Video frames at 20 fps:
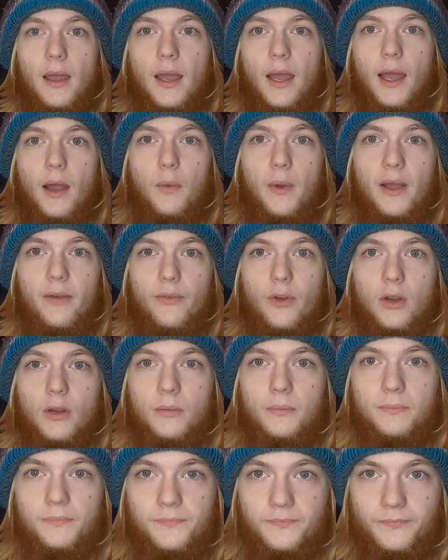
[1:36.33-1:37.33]
However,
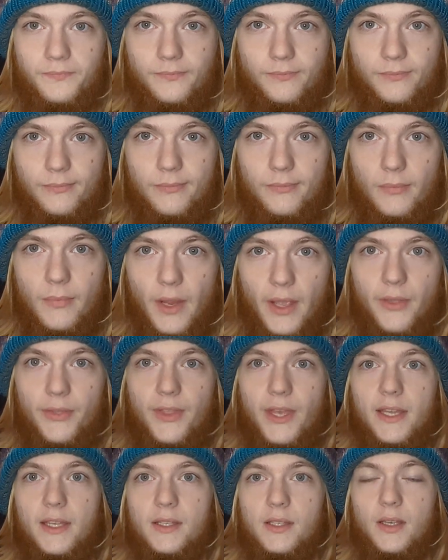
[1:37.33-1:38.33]

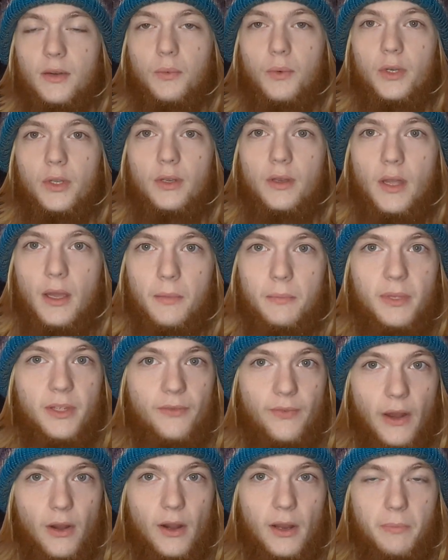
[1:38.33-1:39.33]
things that would be
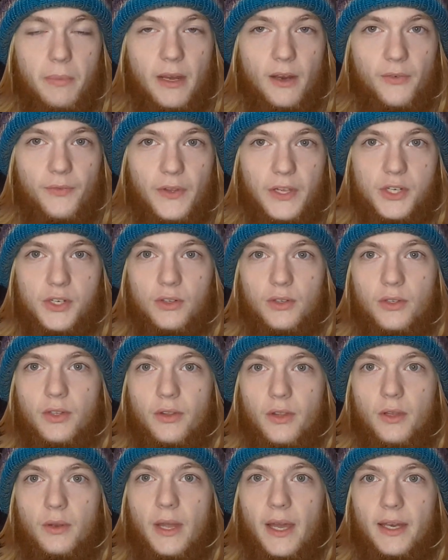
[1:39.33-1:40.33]
very beneficial to
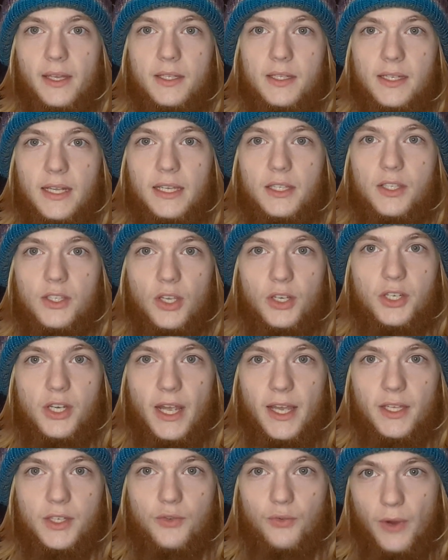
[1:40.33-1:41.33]
the United States, such
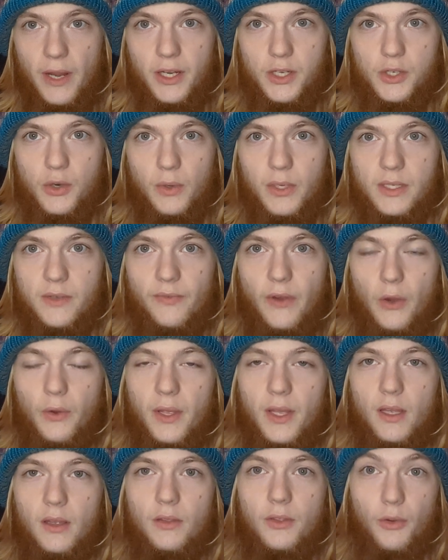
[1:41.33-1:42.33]
as ranked choice
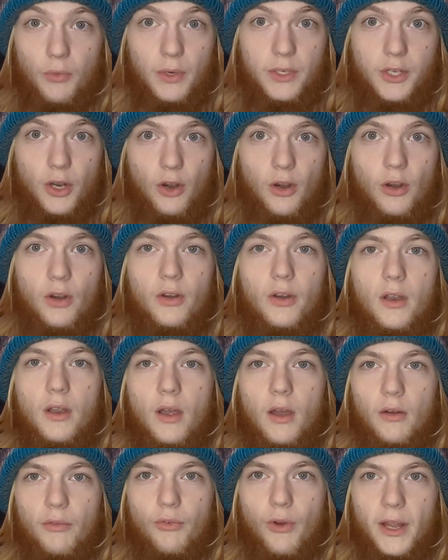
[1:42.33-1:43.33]
voting, the return
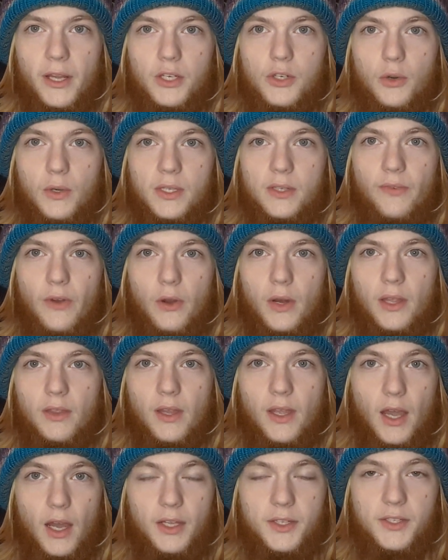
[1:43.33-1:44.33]
of ranked choice voting, the
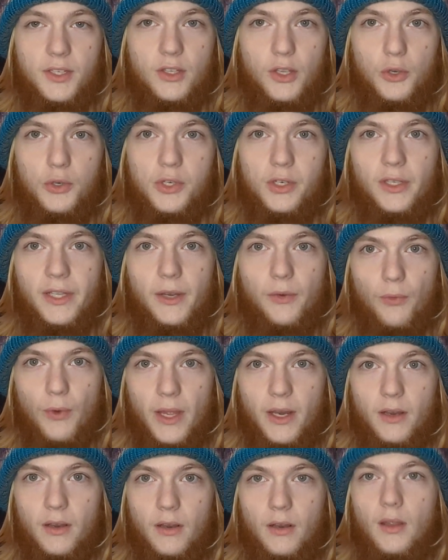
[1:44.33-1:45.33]
constitutionally
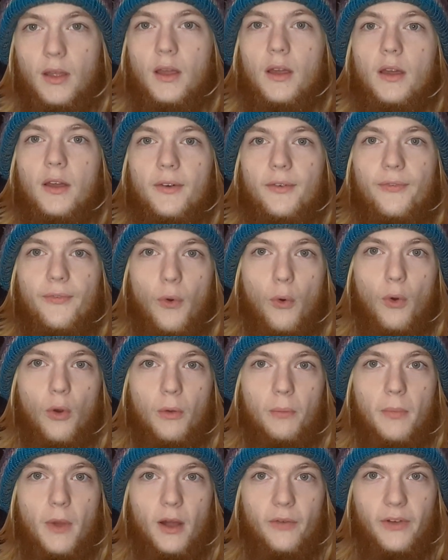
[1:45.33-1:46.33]
written
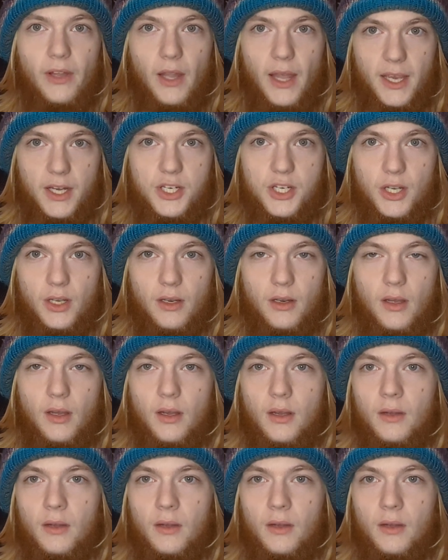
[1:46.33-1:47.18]
form of election,